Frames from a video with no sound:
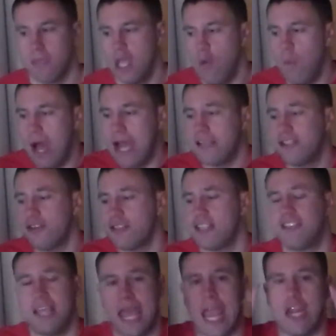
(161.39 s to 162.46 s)
He wants to
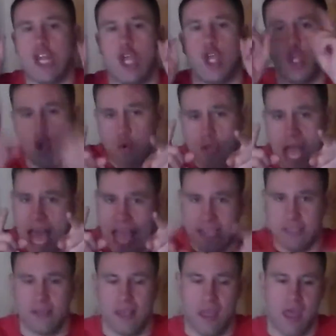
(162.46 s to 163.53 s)
entertain you
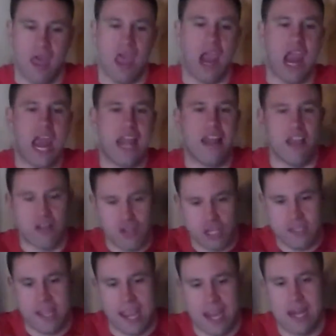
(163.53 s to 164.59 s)
guys and
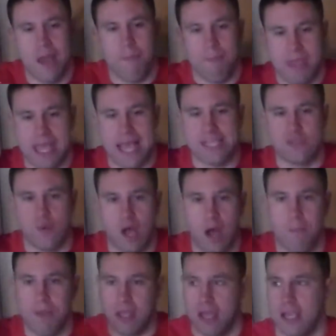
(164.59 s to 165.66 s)
entertain me as
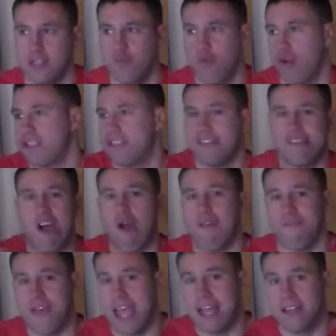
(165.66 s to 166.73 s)
well because we're
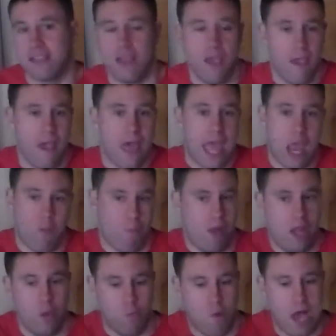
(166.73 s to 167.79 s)
Cesaro fans and
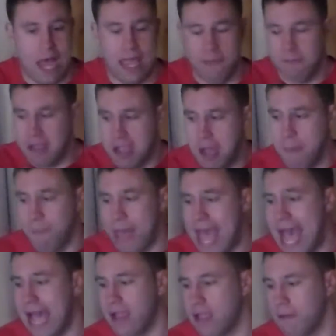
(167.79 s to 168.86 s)
we want him to come
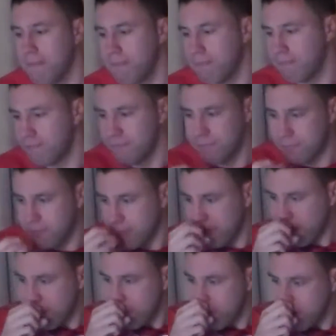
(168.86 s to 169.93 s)
back.
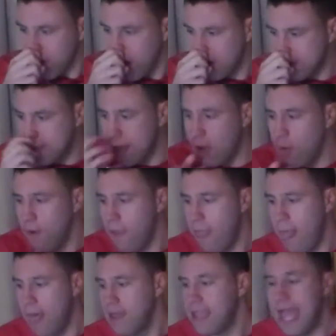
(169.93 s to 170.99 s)
So,
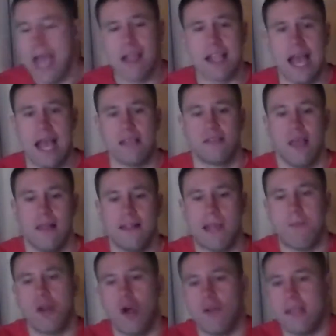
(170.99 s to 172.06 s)
yeah, guys,
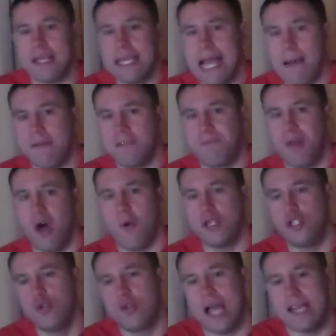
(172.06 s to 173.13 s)
let me know in the comments below
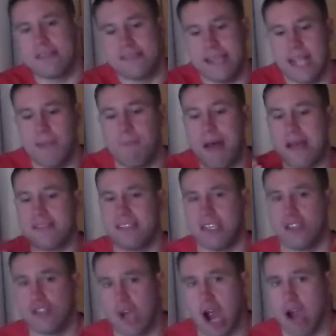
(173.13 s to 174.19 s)
what you guys think about
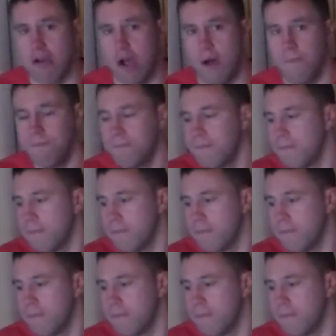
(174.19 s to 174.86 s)
Cesaro.